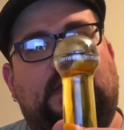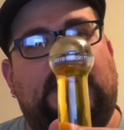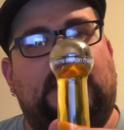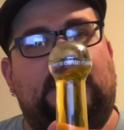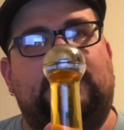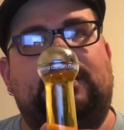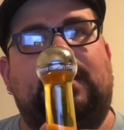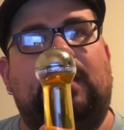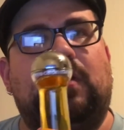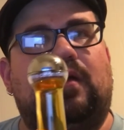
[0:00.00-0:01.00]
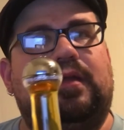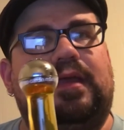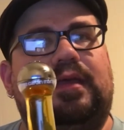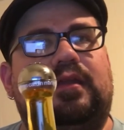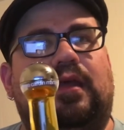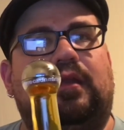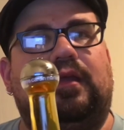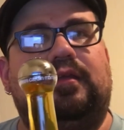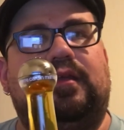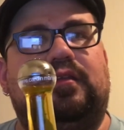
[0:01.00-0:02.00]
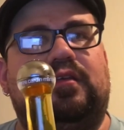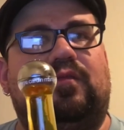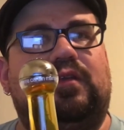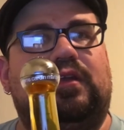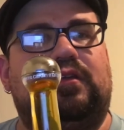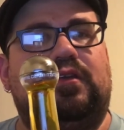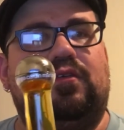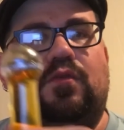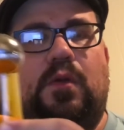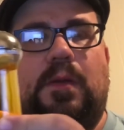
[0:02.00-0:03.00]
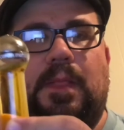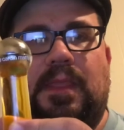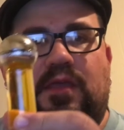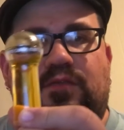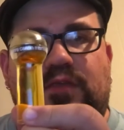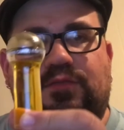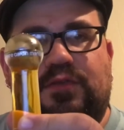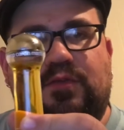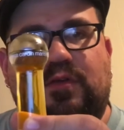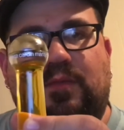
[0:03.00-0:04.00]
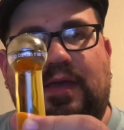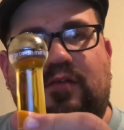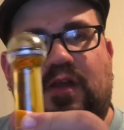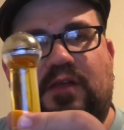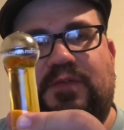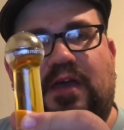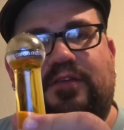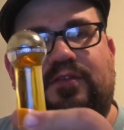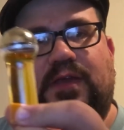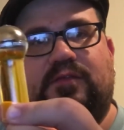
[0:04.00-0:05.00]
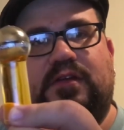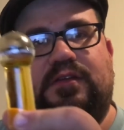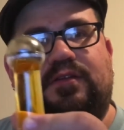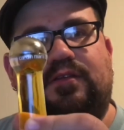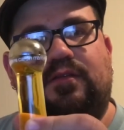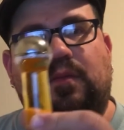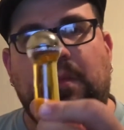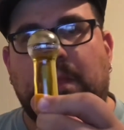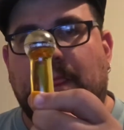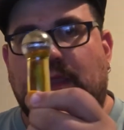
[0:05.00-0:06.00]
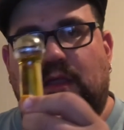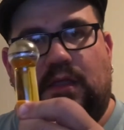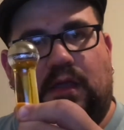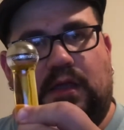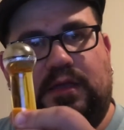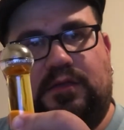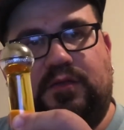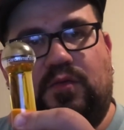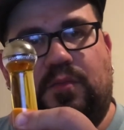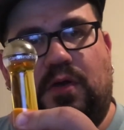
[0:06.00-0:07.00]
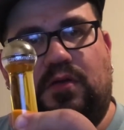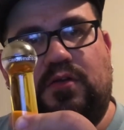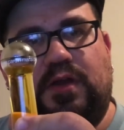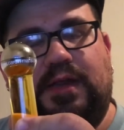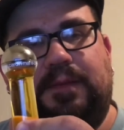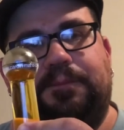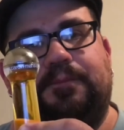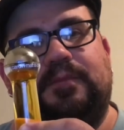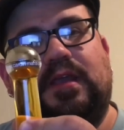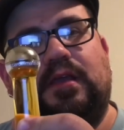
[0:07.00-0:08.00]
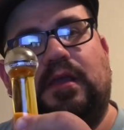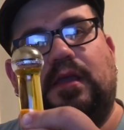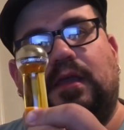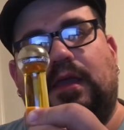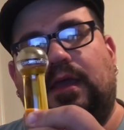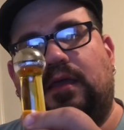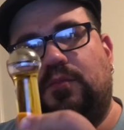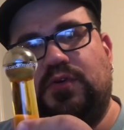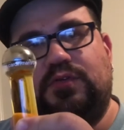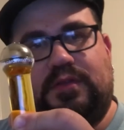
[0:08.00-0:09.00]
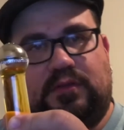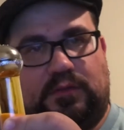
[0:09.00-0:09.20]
And this came out in 1972. This was one of my grandfather's favorites. He also wore polo green and Brut.